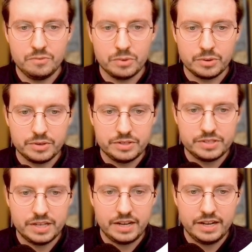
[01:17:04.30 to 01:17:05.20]
we're going to
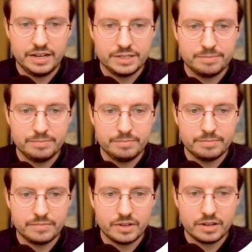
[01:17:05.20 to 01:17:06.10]
say is
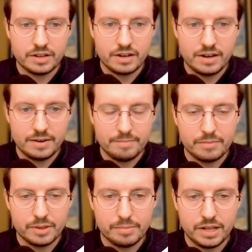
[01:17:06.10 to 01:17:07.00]

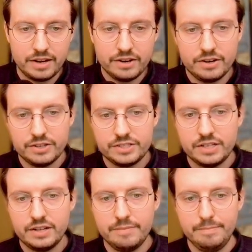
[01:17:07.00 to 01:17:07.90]
the player's
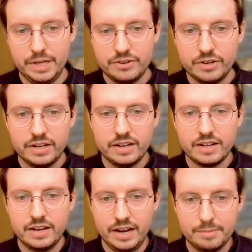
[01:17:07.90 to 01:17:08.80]
metering
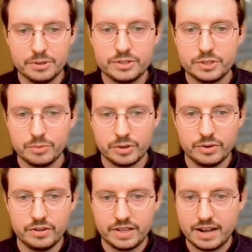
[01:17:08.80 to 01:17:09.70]
enabled, so
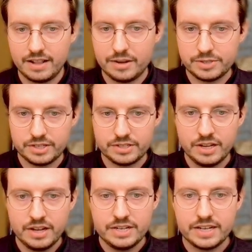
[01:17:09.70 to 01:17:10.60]
that allows us
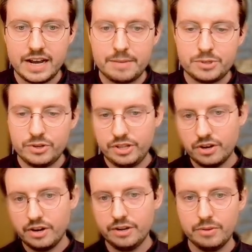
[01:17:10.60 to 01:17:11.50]
to capture the
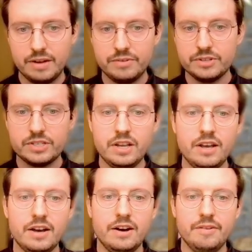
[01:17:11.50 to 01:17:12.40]
audio levels
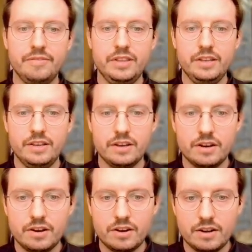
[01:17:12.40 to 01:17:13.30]
of the
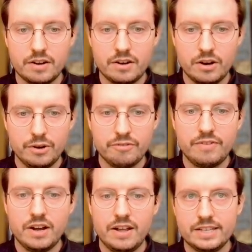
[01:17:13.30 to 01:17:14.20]
audio
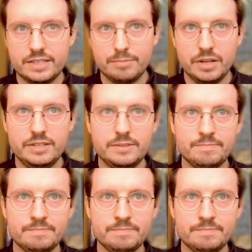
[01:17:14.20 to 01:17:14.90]
file as it plays.